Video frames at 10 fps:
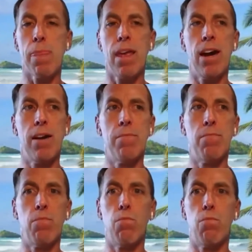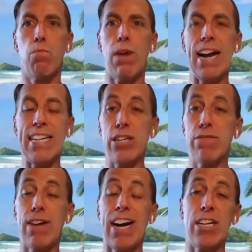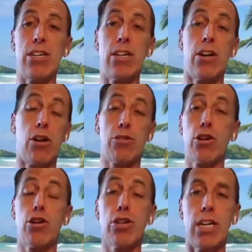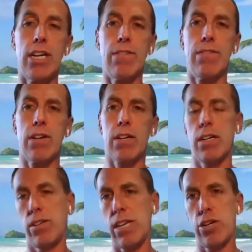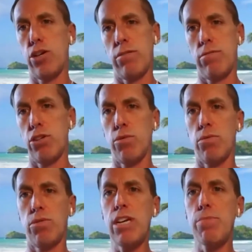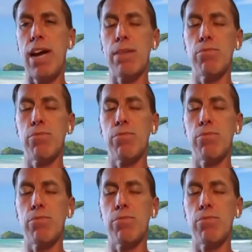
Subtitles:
I needed to find an alternative because they couldn't do CPAP.